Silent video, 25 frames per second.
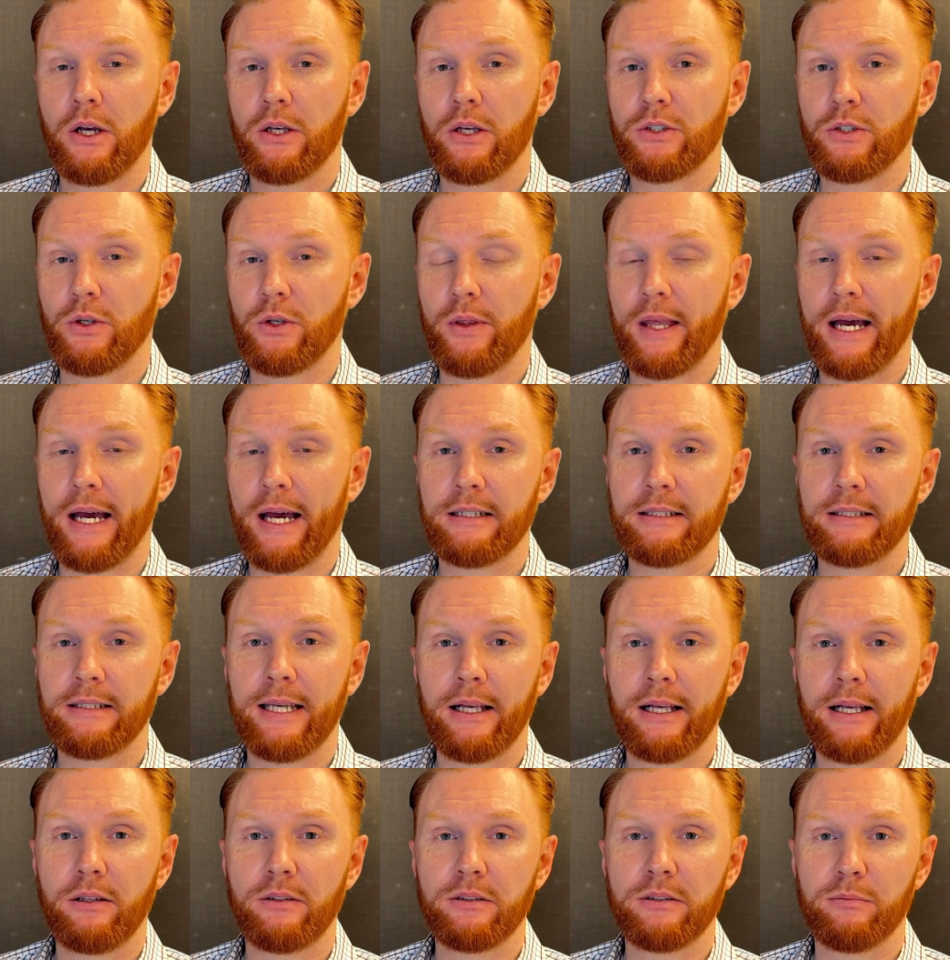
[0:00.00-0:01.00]
So that
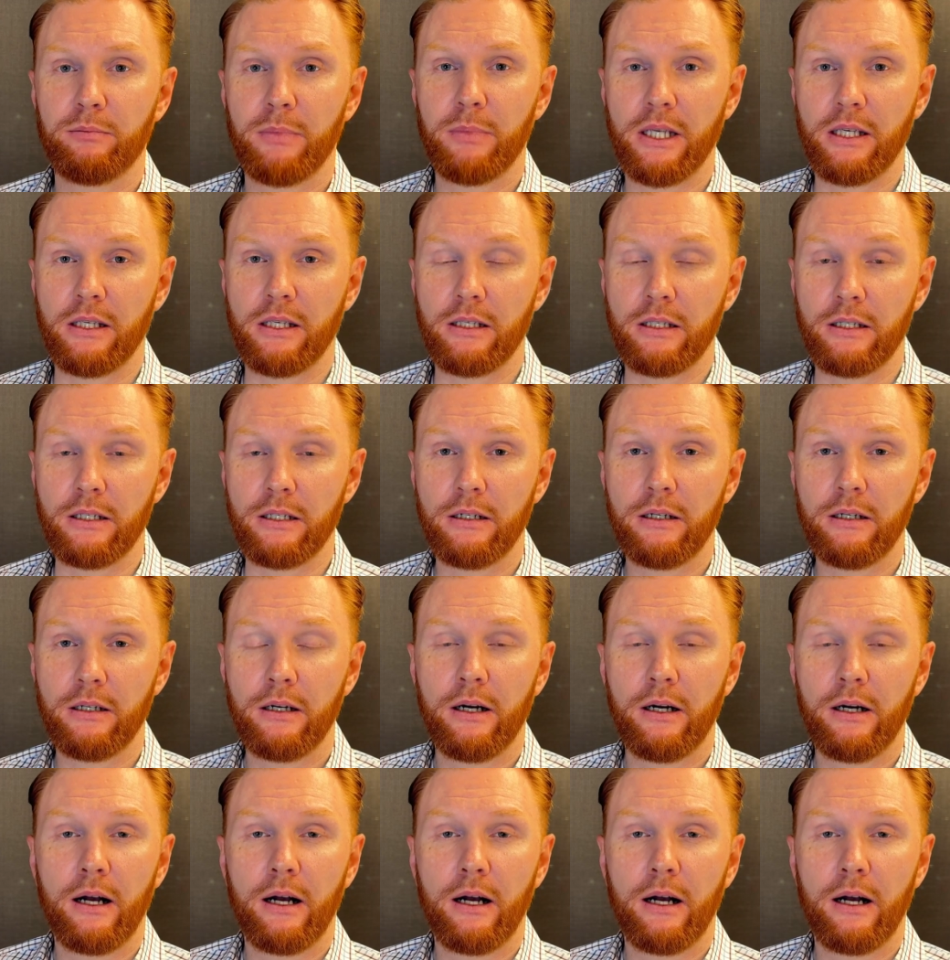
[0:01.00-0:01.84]
tells me